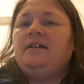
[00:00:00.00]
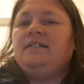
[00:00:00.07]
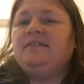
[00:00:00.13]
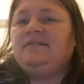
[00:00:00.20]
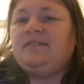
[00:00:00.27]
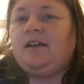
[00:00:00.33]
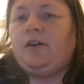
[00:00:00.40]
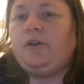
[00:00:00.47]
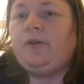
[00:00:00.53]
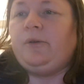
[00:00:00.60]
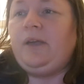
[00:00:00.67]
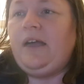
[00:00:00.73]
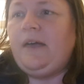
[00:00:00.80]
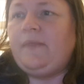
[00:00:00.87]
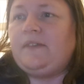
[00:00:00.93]
So,
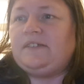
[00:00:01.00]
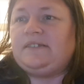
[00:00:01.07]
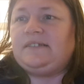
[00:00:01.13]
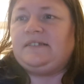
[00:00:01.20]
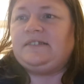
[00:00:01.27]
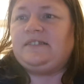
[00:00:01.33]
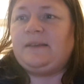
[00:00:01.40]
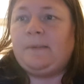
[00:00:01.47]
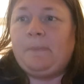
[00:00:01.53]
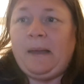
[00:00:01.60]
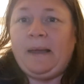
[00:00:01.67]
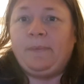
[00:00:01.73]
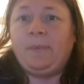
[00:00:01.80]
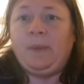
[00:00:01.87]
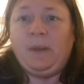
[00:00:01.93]
this is
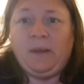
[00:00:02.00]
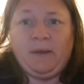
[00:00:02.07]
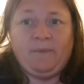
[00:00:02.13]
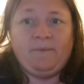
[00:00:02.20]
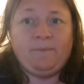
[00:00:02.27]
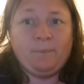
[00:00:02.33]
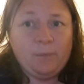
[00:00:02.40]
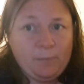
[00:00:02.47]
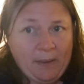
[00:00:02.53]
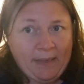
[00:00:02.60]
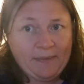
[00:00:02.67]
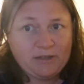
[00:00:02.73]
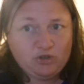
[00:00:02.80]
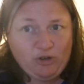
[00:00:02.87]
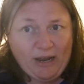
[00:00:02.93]
about the
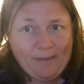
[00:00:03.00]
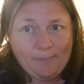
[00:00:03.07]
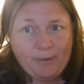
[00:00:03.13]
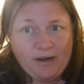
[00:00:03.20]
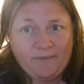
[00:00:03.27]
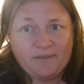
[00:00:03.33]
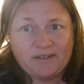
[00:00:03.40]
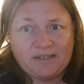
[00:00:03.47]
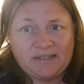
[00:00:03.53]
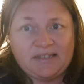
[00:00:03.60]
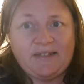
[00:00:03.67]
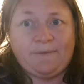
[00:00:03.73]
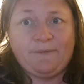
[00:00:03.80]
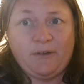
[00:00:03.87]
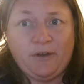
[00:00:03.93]
Stratton Brothers,
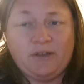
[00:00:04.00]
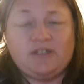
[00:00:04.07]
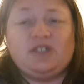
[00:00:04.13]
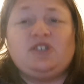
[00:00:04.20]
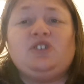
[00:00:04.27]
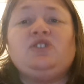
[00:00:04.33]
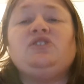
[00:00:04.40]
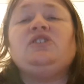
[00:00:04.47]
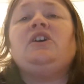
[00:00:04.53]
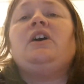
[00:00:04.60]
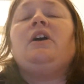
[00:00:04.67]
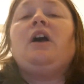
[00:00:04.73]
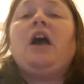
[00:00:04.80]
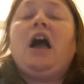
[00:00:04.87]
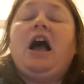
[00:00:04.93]
the first
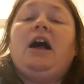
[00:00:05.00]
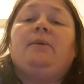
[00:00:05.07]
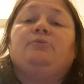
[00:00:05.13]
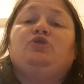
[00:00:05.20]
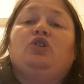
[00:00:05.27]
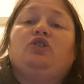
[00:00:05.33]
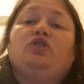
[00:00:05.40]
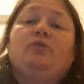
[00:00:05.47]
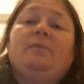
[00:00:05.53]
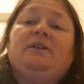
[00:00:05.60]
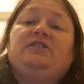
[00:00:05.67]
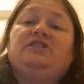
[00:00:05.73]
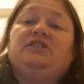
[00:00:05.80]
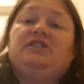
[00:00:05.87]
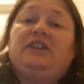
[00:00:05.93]

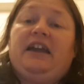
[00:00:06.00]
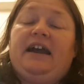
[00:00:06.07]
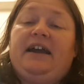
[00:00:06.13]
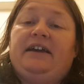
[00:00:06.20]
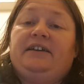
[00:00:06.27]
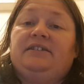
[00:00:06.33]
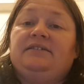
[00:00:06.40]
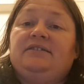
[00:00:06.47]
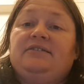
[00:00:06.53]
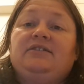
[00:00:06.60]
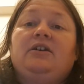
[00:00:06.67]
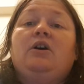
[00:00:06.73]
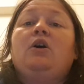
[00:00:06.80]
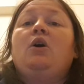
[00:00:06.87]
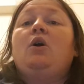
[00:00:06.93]
documented case
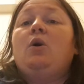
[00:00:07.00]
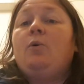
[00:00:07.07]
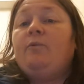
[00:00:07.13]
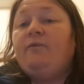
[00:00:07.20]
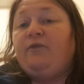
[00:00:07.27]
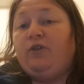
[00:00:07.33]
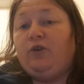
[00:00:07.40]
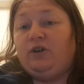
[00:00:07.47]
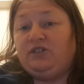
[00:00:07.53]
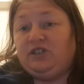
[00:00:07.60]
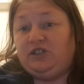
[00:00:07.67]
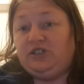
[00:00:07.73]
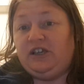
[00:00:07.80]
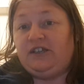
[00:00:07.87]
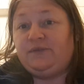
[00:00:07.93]
for a
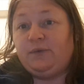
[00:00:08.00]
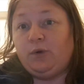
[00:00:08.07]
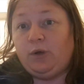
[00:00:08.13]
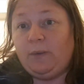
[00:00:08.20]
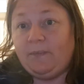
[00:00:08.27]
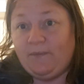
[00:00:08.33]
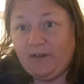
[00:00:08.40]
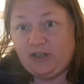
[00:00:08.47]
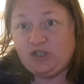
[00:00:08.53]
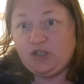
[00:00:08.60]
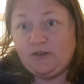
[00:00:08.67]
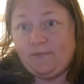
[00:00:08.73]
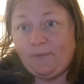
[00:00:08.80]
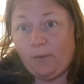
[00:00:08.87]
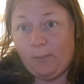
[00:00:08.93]
successful
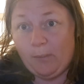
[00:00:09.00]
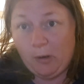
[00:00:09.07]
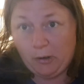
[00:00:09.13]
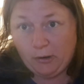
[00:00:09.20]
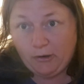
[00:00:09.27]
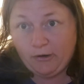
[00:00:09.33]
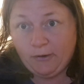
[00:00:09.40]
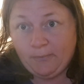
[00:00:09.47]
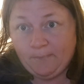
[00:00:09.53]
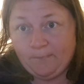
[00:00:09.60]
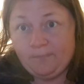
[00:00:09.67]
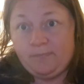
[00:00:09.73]
conviction for murder